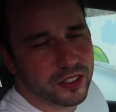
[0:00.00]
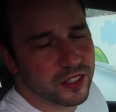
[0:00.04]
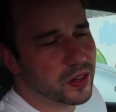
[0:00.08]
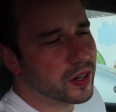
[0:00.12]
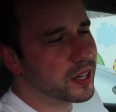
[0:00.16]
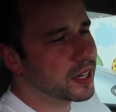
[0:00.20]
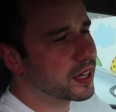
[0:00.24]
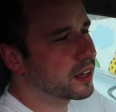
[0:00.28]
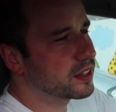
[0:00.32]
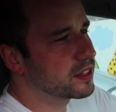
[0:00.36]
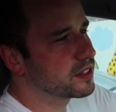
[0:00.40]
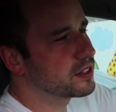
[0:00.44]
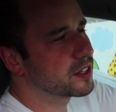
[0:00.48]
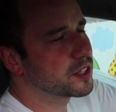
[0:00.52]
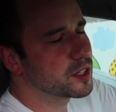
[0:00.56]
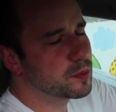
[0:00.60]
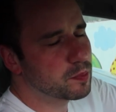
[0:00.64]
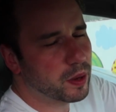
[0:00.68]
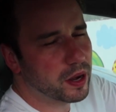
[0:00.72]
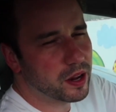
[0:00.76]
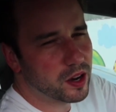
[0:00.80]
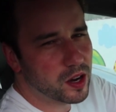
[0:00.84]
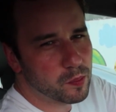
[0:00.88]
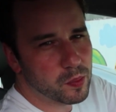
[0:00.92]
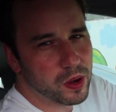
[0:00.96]
So I guess
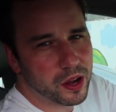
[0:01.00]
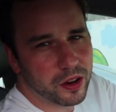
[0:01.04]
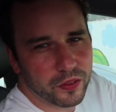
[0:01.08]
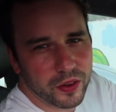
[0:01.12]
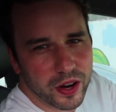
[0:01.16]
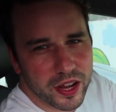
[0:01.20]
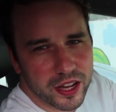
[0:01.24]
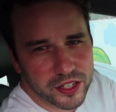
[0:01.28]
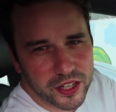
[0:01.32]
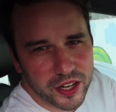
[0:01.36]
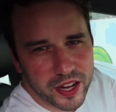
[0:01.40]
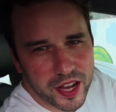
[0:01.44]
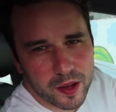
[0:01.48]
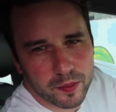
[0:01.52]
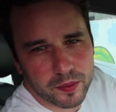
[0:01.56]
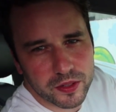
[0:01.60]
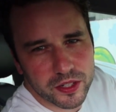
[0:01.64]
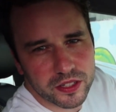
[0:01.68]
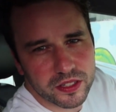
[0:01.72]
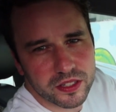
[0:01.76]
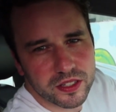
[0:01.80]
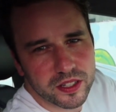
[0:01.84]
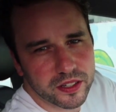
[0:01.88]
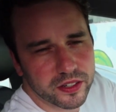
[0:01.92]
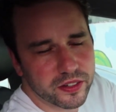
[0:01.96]
despite all my rage, I am
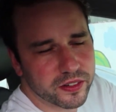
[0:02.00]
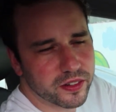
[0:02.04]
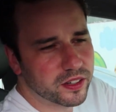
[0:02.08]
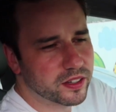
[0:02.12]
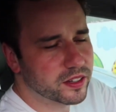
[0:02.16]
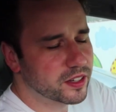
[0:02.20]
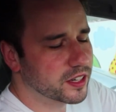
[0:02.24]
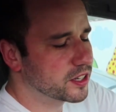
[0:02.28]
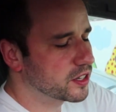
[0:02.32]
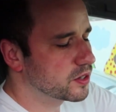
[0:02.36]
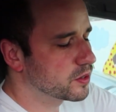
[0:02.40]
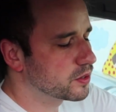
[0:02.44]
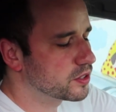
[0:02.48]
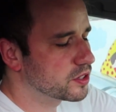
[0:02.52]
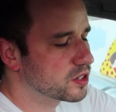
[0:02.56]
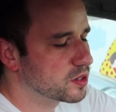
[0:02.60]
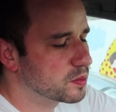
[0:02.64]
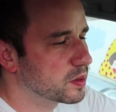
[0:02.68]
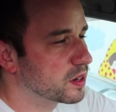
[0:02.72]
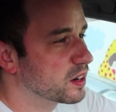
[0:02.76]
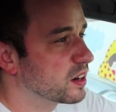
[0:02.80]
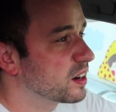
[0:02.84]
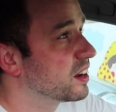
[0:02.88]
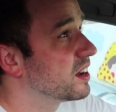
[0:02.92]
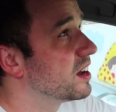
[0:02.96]
just a, a
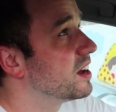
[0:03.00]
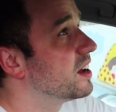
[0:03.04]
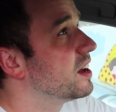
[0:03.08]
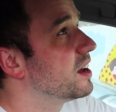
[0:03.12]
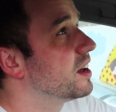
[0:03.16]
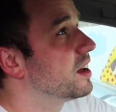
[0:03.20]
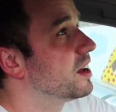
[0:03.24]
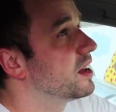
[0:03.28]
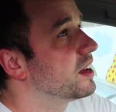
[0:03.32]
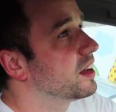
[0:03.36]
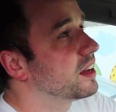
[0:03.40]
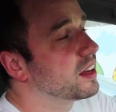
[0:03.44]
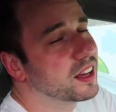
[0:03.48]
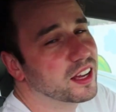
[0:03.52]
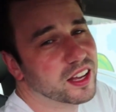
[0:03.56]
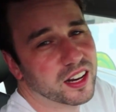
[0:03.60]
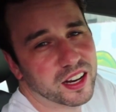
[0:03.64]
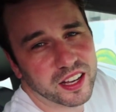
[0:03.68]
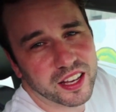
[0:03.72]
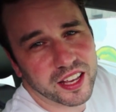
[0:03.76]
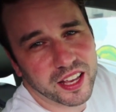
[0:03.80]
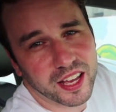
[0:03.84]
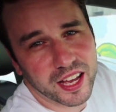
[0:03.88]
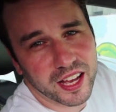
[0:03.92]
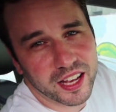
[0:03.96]
YouTuber in
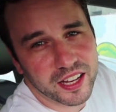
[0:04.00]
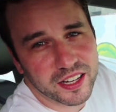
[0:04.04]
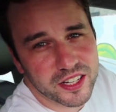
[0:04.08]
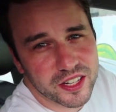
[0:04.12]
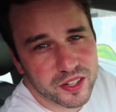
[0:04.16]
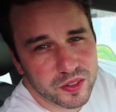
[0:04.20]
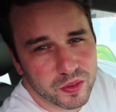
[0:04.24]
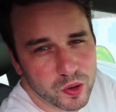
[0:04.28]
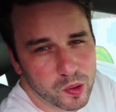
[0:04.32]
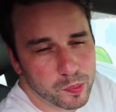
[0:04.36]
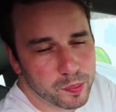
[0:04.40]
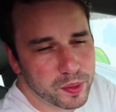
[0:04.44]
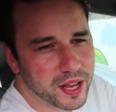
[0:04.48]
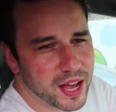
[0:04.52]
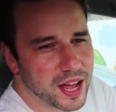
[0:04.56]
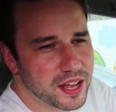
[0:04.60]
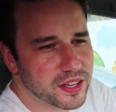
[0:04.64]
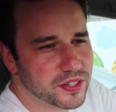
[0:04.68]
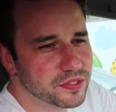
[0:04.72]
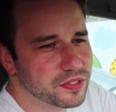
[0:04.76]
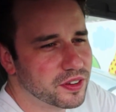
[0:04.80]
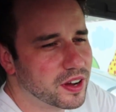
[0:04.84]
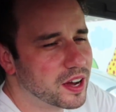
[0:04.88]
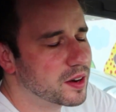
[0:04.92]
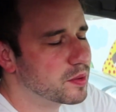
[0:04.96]
a cage. Won't be
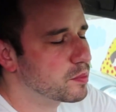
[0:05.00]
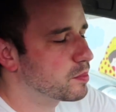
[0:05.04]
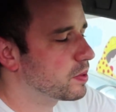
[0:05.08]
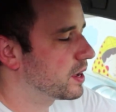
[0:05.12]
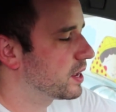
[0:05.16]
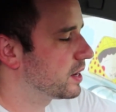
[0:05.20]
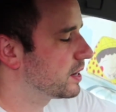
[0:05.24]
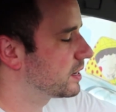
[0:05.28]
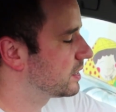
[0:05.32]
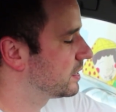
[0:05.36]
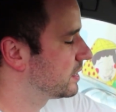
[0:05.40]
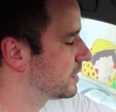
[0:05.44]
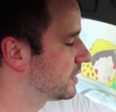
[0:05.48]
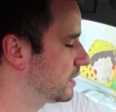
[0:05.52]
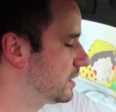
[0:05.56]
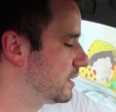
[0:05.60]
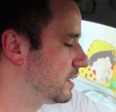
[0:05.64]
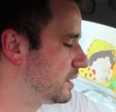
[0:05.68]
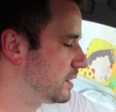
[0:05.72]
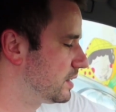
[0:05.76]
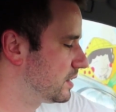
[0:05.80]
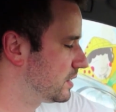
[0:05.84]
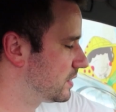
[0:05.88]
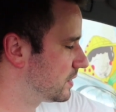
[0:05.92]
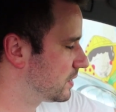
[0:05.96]
as fun, but
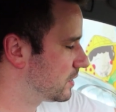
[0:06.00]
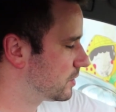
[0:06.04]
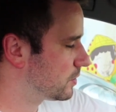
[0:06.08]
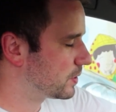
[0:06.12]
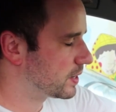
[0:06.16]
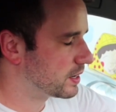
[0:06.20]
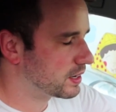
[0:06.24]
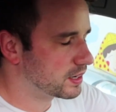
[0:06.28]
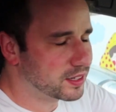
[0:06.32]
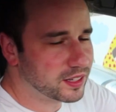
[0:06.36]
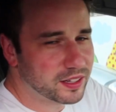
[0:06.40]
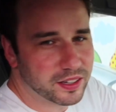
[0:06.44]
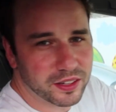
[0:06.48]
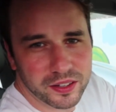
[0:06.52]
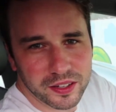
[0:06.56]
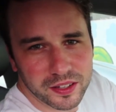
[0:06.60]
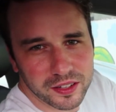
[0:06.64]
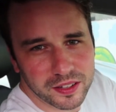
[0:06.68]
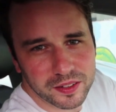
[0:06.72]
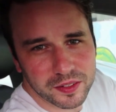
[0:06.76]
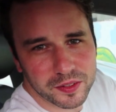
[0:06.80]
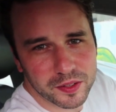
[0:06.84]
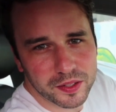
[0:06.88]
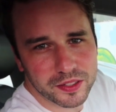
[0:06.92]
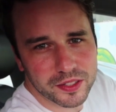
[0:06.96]
oh well.
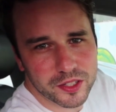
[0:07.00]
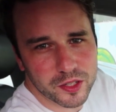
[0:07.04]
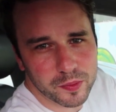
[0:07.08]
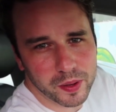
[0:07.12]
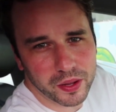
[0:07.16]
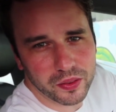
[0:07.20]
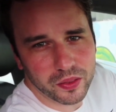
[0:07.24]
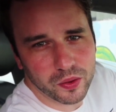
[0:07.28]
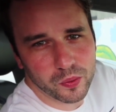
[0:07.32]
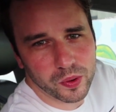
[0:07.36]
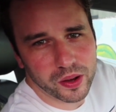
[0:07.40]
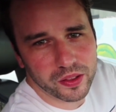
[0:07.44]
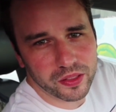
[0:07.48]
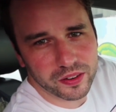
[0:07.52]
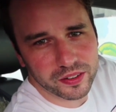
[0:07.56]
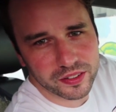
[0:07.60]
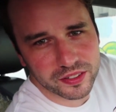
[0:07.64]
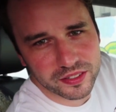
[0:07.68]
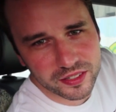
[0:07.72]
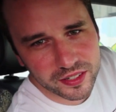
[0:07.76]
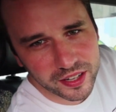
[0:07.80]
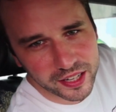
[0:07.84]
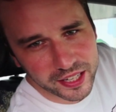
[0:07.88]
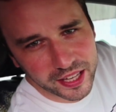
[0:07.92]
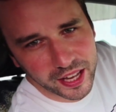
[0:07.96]
Too bad the weather
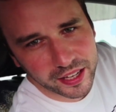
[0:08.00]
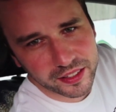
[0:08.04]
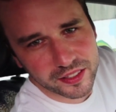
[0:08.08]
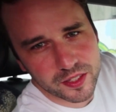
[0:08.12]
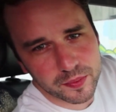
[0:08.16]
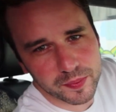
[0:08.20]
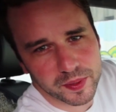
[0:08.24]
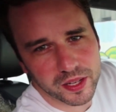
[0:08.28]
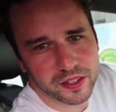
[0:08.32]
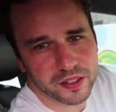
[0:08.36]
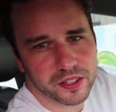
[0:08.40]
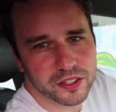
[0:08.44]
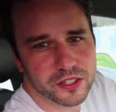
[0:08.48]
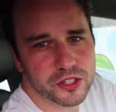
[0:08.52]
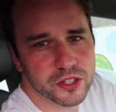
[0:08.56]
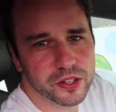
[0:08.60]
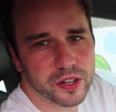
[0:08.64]
is against me on this